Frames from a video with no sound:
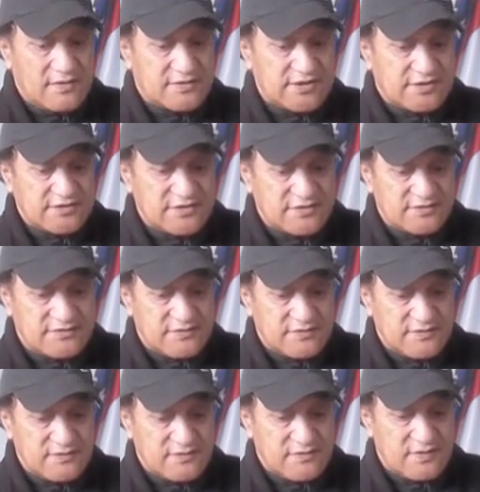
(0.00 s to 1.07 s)
Section
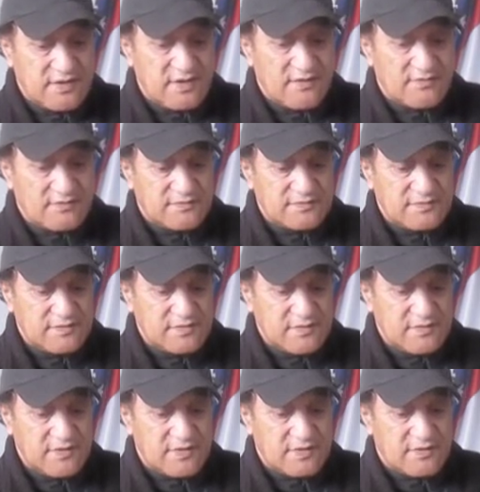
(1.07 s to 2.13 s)
um,
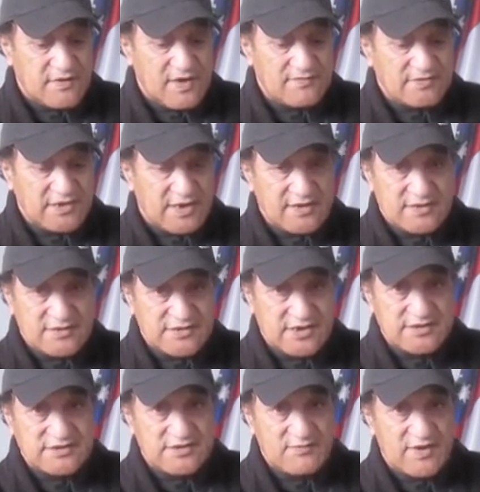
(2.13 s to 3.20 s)
Crimes Act
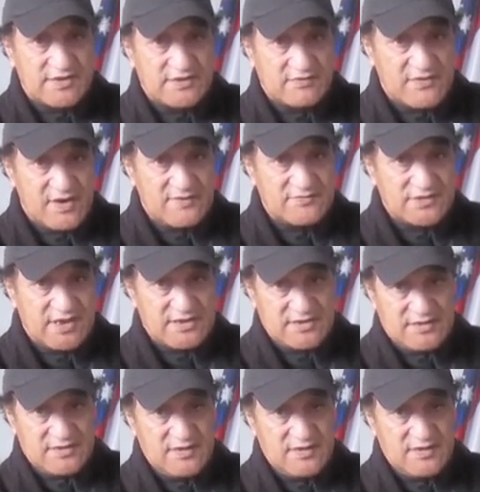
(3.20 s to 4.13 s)
61, Crimes Act